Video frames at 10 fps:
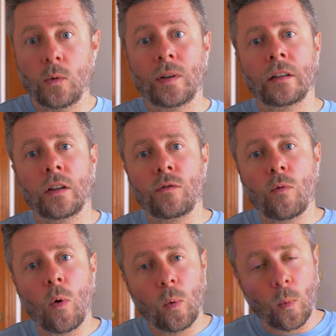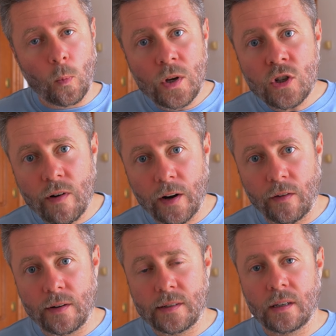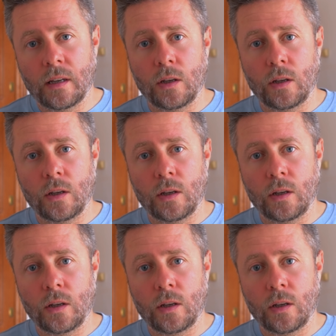you can control which records